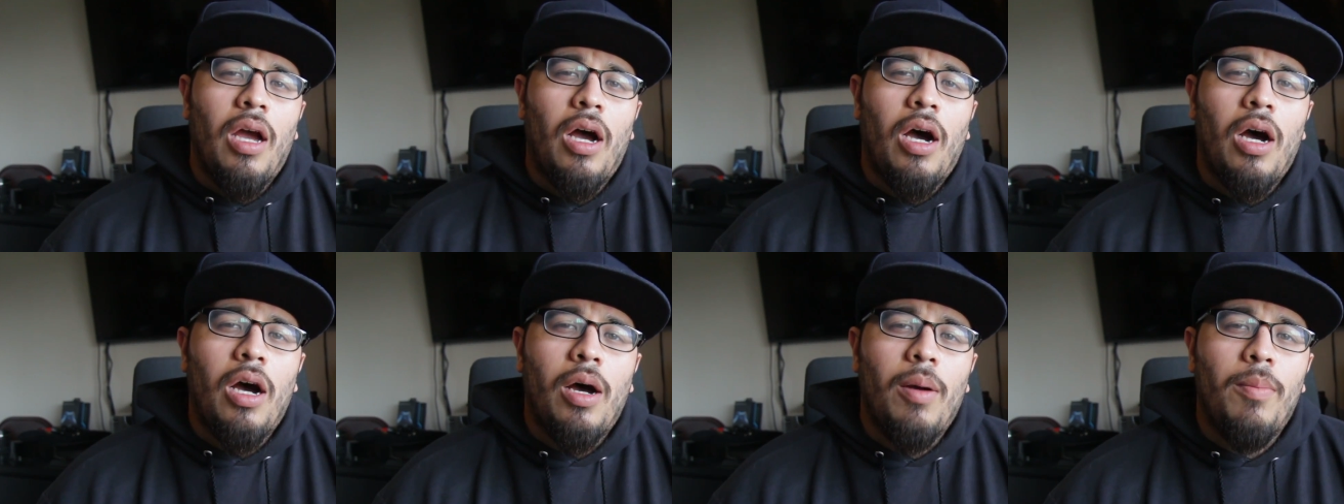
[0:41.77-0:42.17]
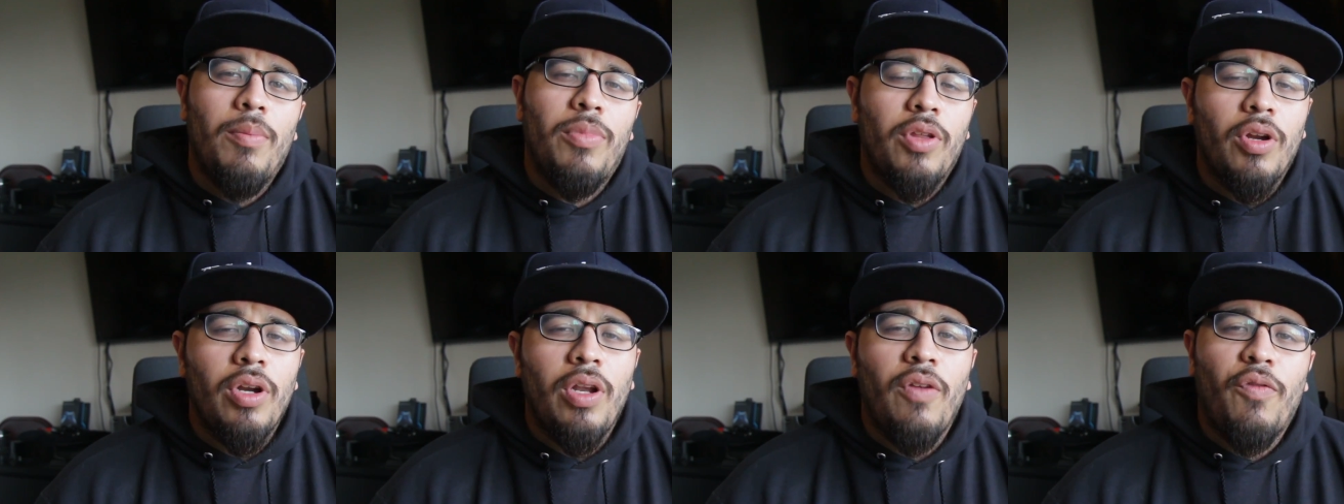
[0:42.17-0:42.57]

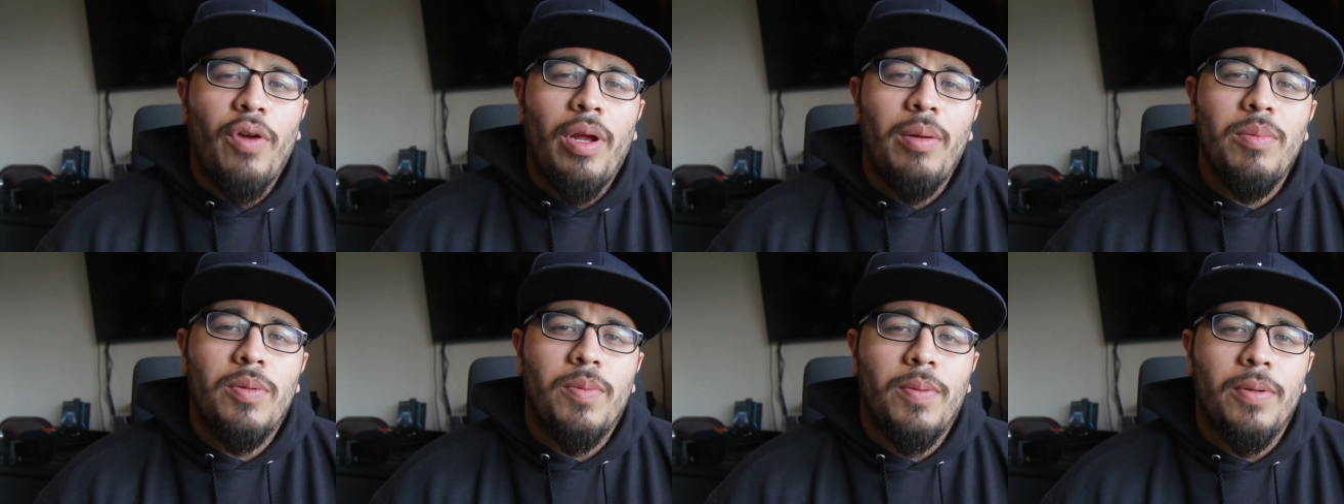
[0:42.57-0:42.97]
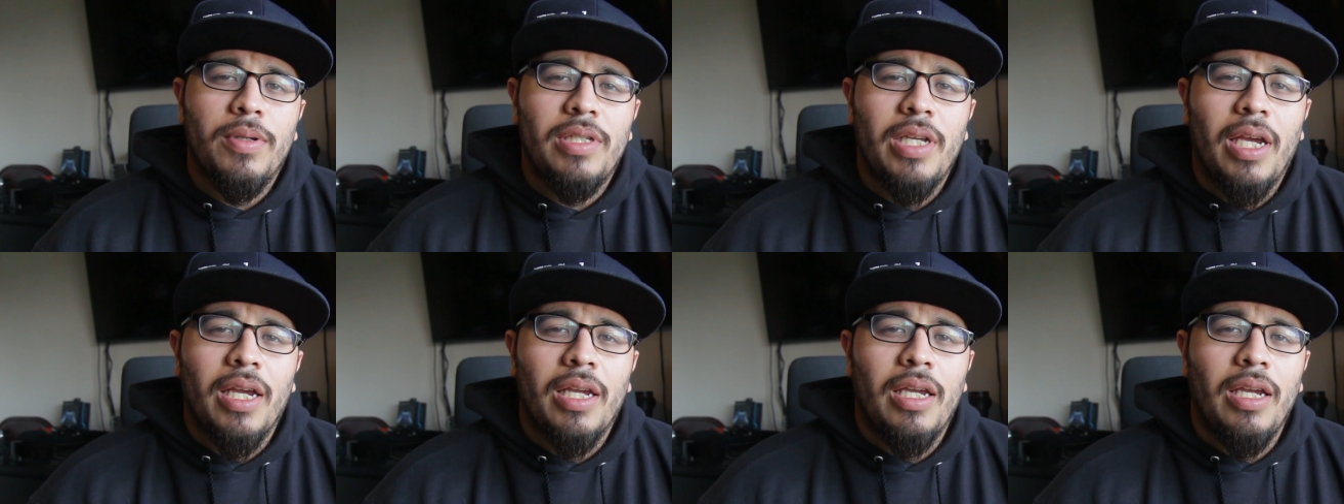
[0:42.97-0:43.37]
30 frames per
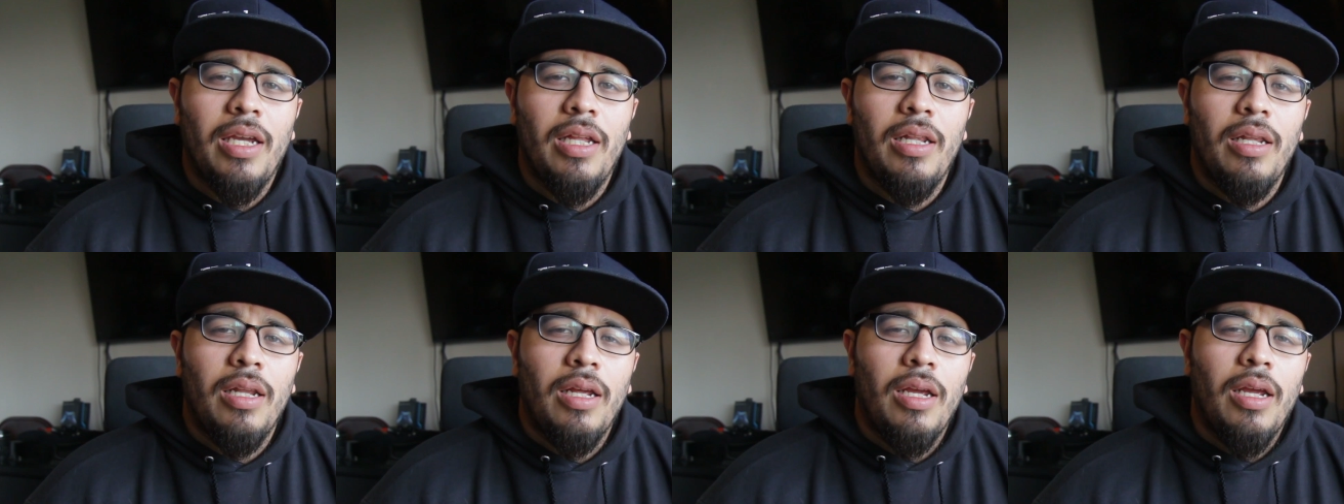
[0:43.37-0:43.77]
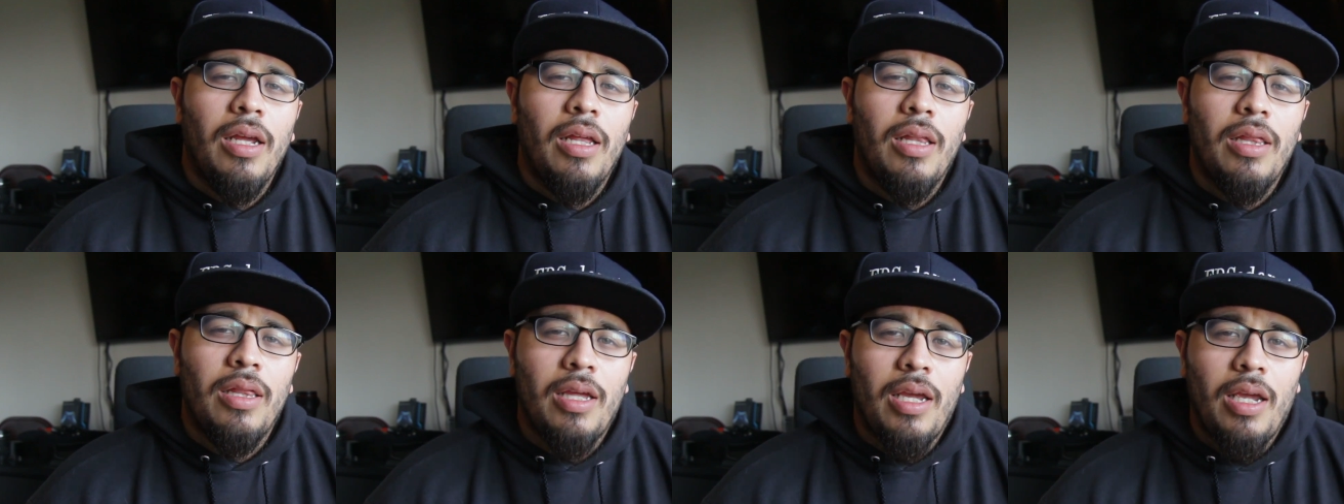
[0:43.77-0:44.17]
second
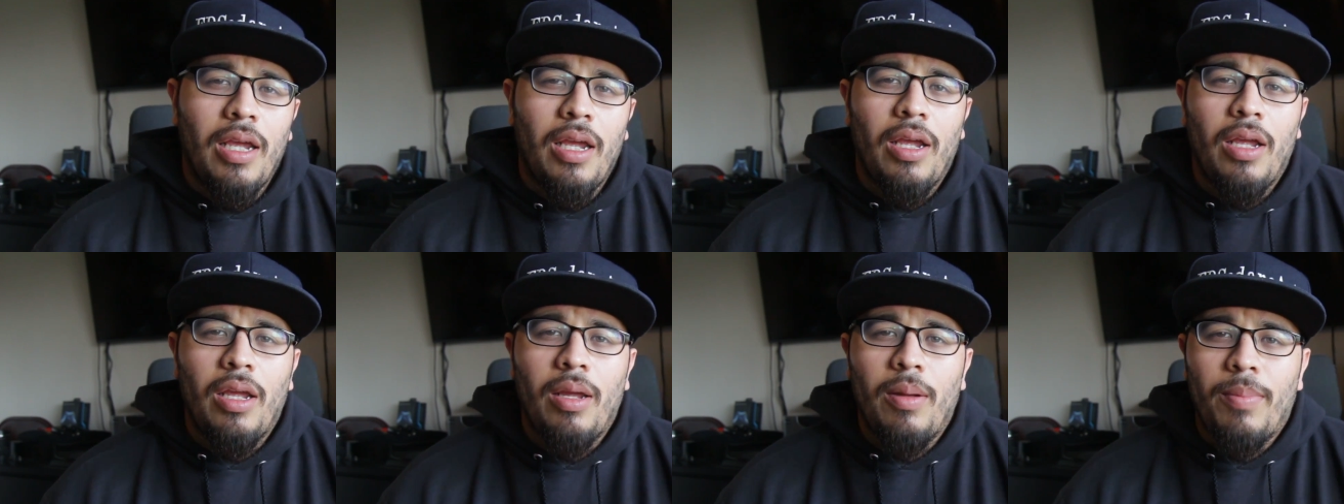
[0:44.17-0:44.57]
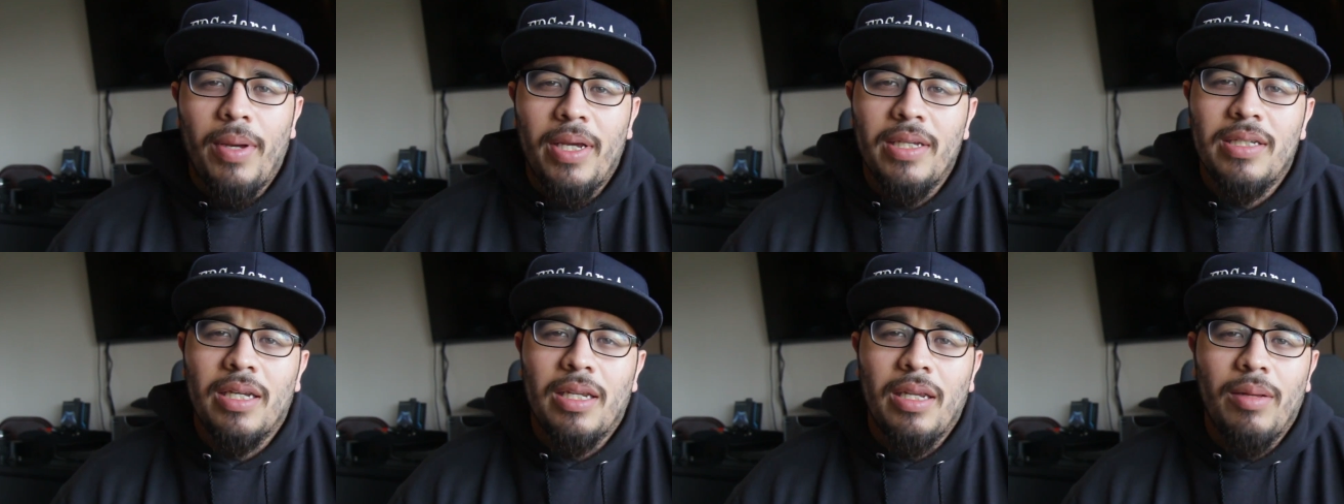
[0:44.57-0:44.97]
they
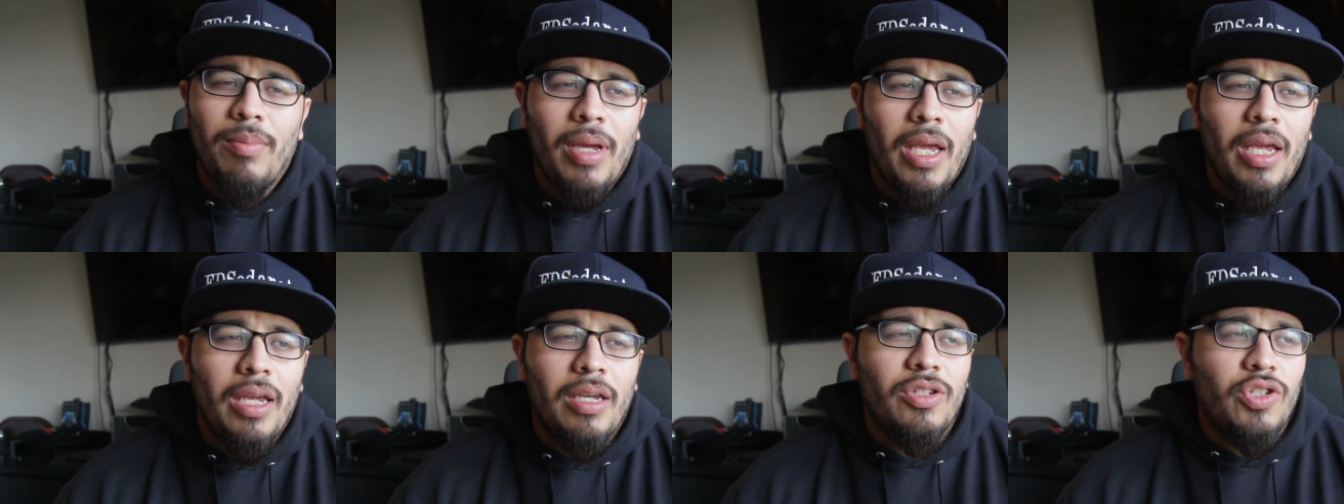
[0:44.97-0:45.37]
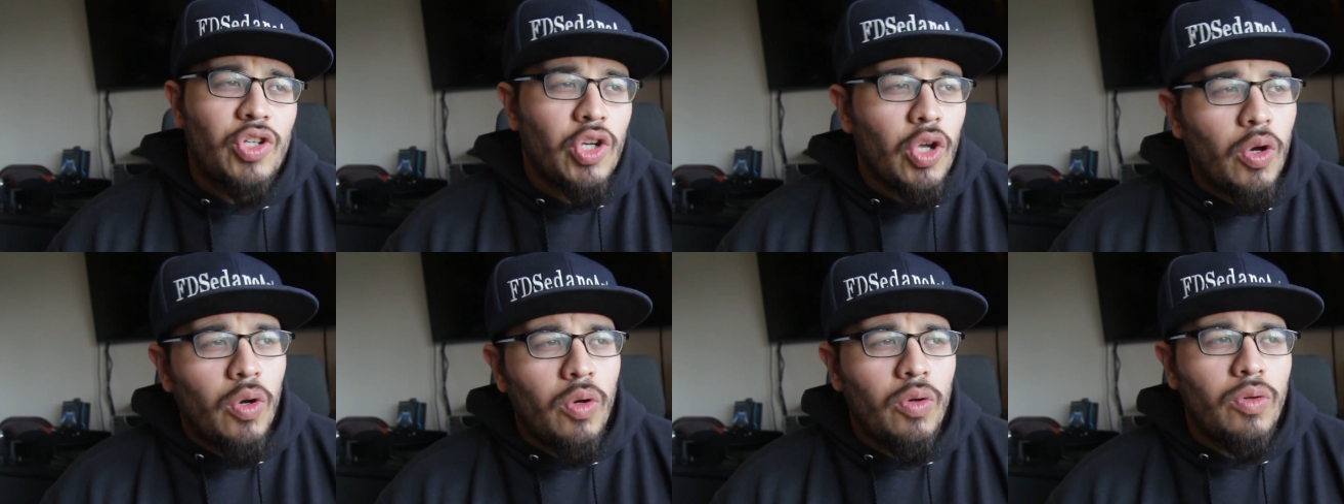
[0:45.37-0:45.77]
basically make
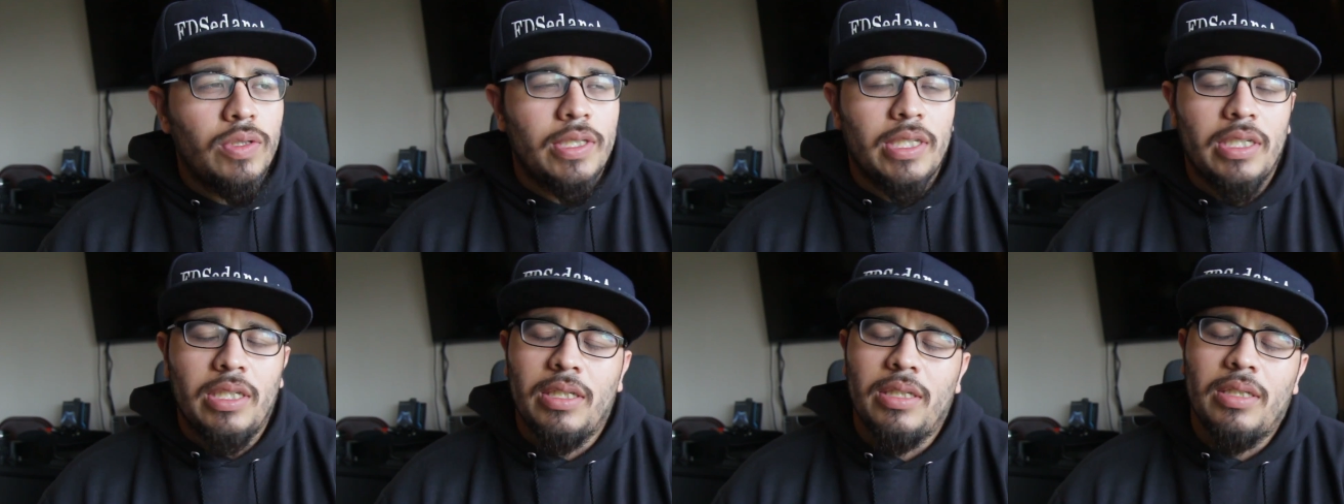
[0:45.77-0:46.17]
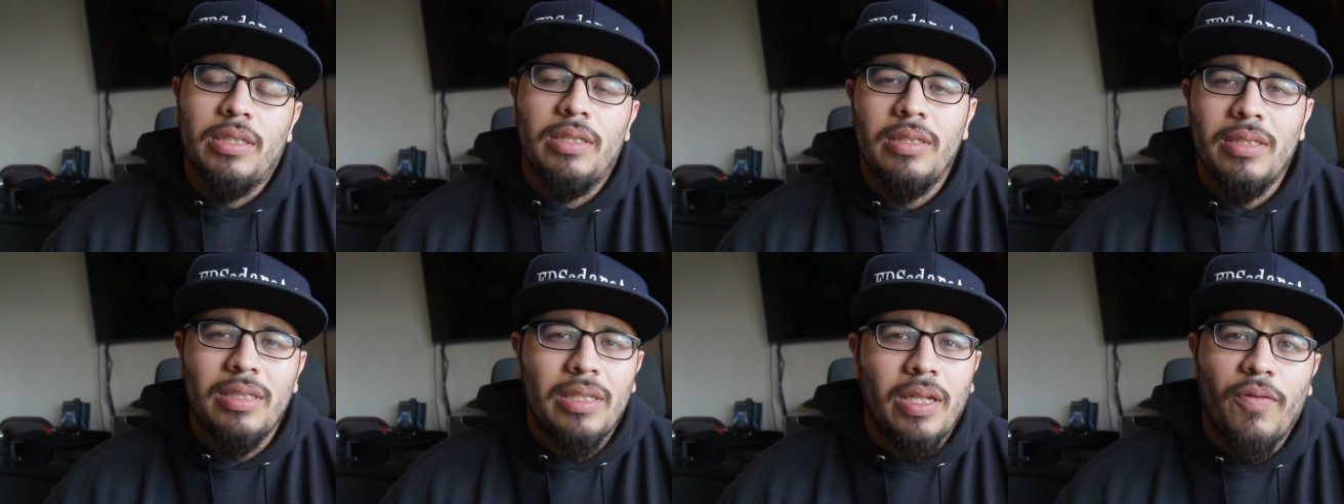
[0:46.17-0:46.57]
shows
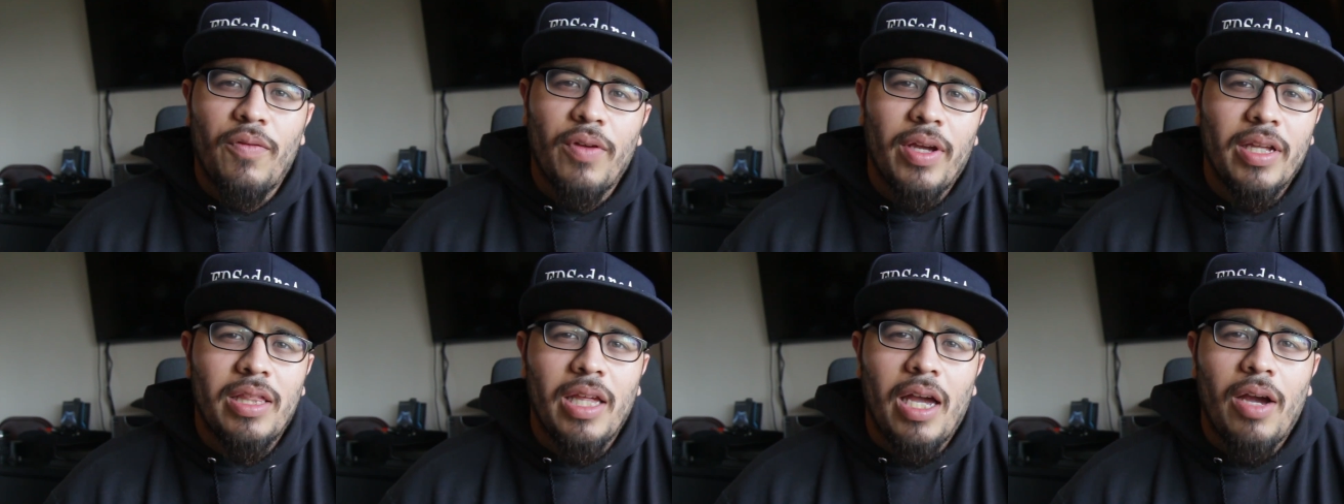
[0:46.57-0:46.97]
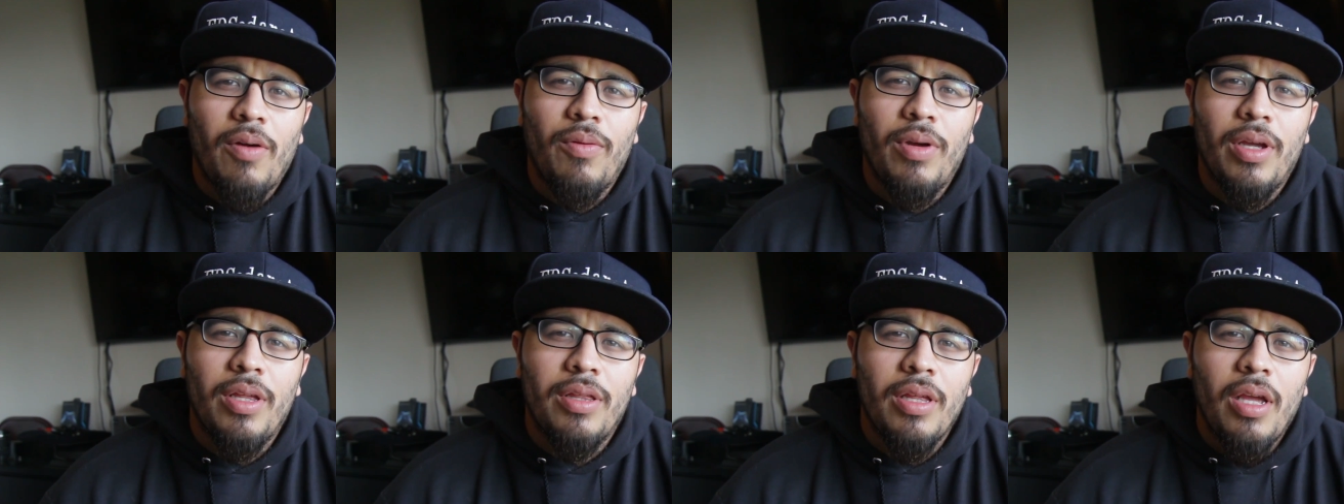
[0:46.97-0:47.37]
and stuff like that
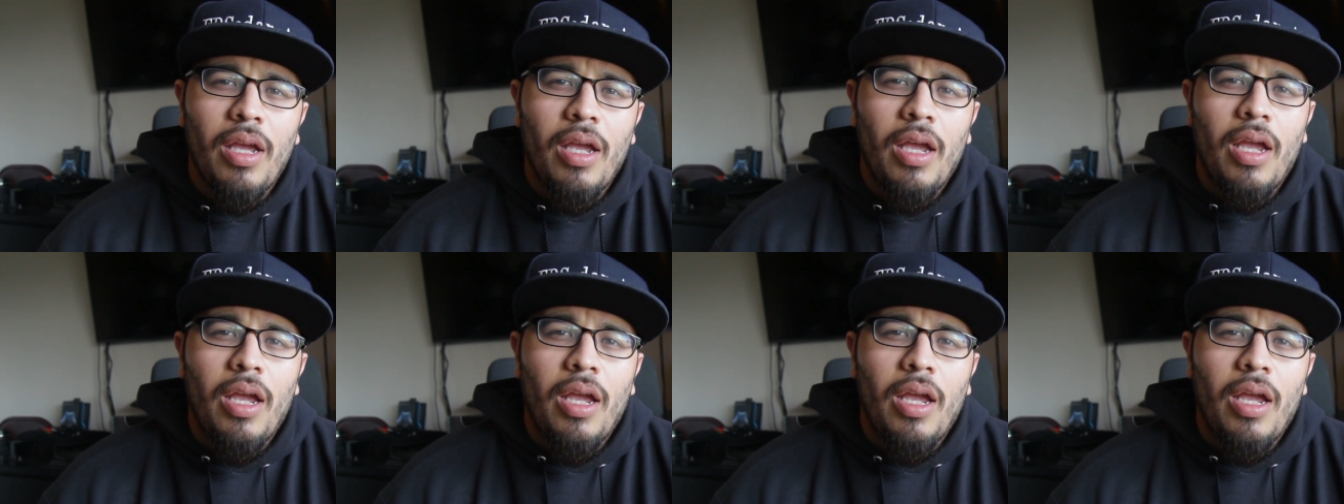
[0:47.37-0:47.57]
with.